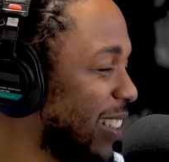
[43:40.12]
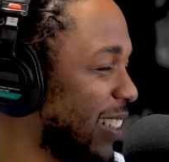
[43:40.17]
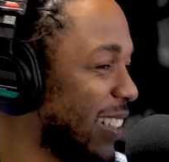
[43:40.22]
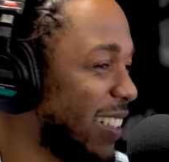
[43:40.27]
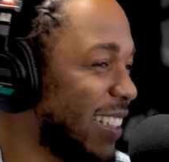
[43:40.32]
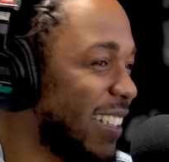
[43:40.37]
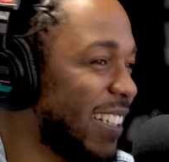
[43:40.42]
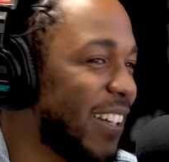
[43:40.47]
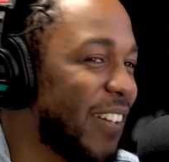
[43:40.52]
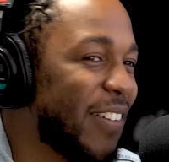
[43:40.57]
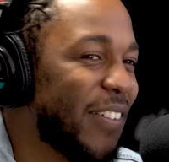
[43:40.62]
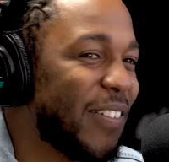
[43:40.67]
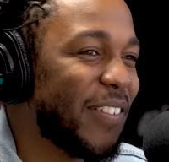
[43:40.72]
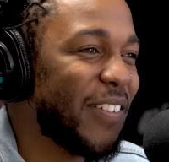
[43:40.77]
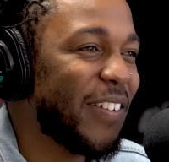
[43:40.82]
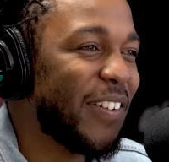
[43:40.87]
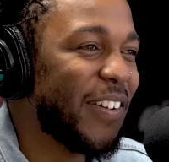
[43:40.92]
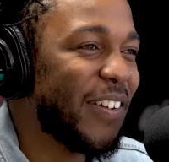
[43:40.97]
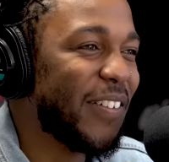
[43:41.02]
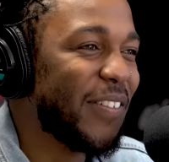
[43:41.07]
All
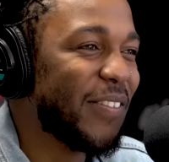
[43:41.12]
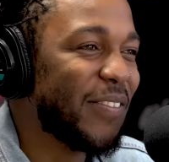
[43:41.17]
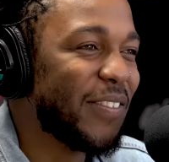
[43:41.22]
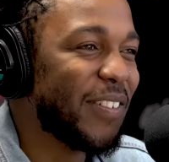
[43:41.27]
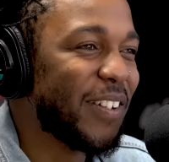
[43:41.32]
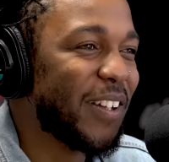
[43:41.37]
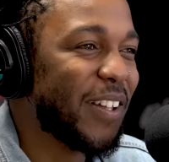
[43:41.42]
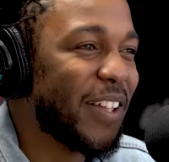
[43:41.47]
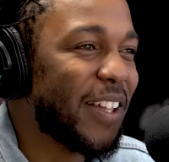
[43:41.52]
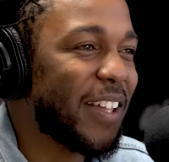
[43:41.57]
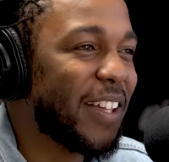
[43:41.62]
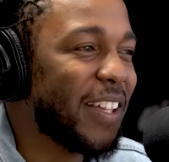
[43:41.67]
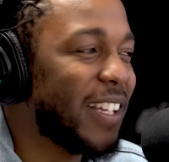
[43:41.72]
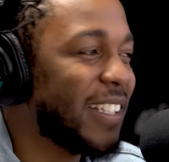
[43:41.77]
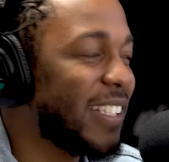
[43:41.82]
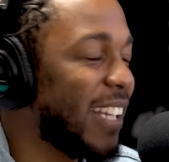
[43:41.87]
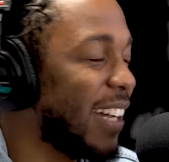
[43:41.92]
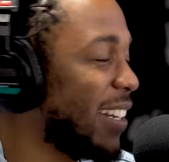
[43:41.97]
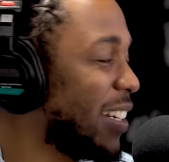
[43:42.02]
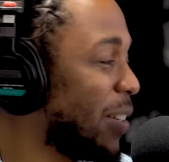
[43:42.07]
right.
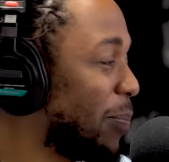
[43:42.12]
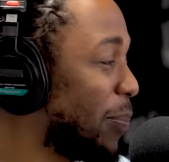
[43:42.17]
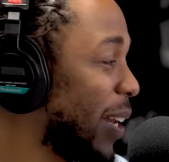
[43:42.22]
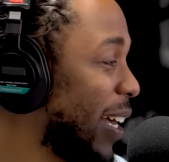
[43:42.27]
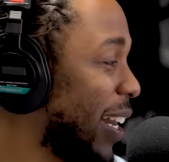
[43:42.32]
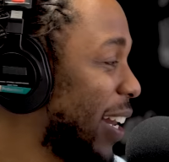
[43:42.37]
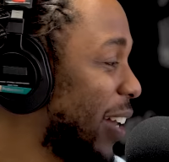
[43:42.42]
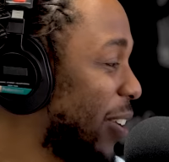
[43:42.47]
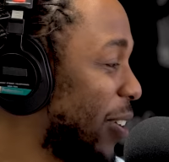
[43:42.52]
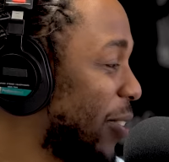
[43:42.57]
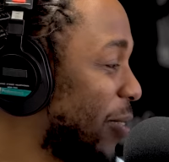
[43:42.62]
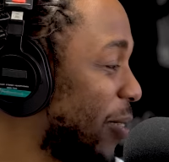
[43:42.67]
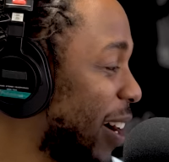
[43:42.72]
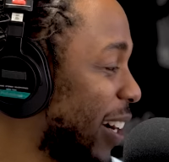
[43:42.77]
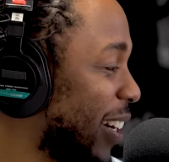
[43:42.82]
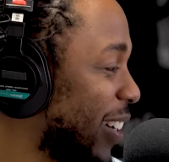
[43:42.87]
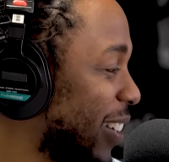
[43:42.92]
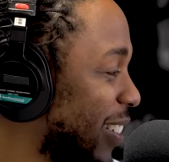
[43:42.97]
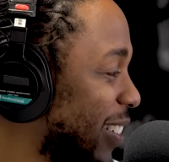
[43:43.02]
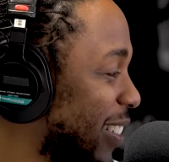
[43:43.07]
Y'all need to play that on the
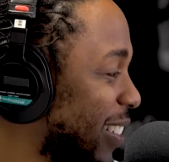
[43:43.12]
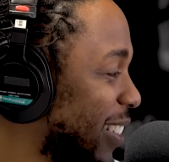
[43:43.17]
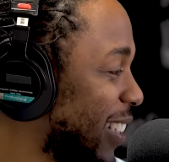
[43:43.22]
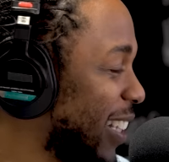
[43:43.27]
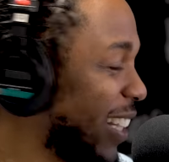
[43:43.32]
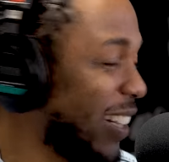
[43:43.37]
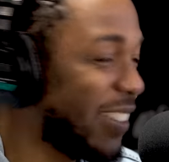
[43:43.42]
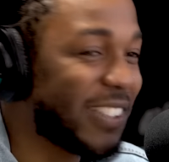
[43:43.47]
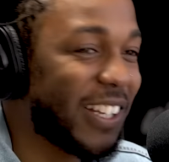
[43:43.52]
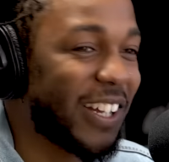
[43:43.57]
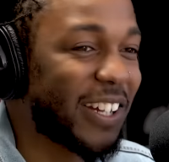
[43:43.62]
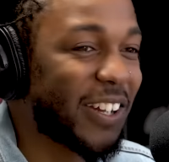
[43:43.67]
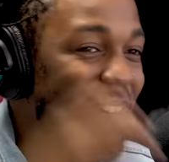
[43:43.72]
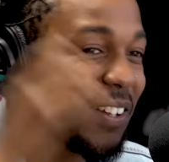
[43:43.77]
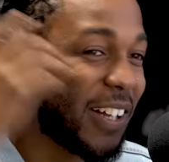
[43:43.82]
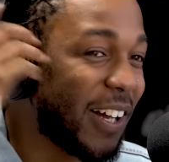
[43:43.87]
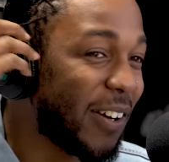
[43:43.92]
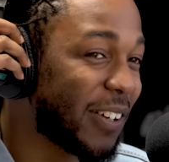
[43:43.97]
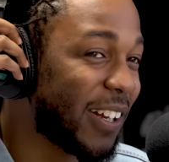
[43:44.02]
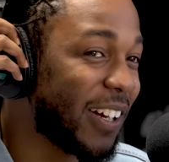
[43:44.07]
record. Yeah, y'all go
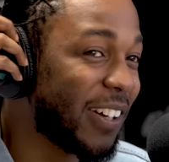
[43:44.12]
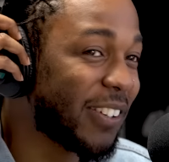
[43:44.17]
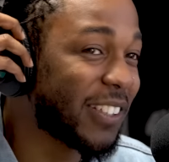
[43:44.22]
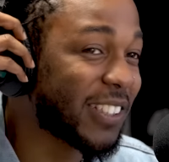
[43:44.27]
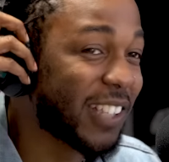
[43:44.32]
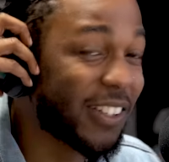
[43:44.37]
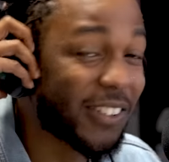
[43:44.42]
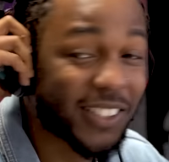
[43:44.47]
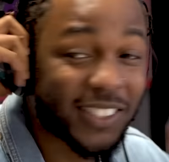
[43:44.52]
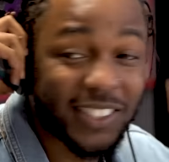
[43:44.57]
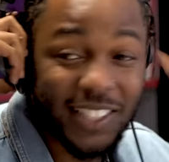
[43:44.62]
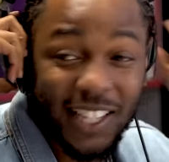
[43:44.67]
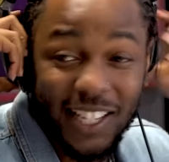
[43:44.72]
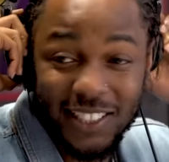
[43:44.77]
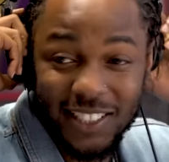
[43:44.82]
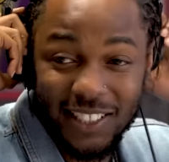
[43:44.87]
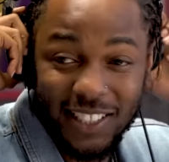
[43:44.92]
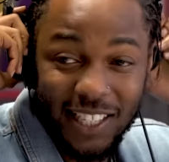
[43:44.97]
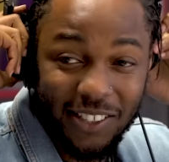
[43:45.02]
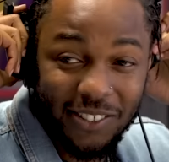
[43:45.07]
on the
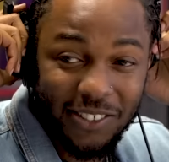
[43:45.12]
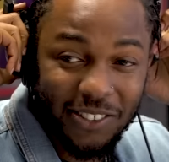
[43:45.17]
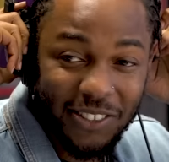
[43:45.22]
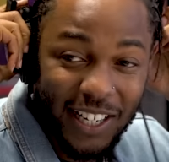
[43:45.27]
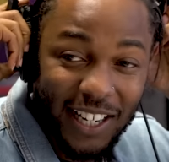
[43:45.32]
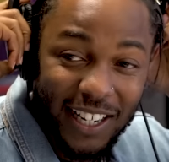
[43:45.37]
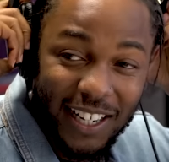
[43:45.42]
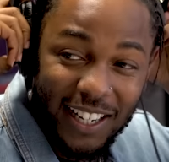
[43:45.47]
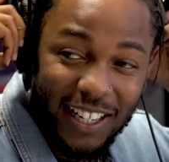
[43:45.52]
station. They gonna do that.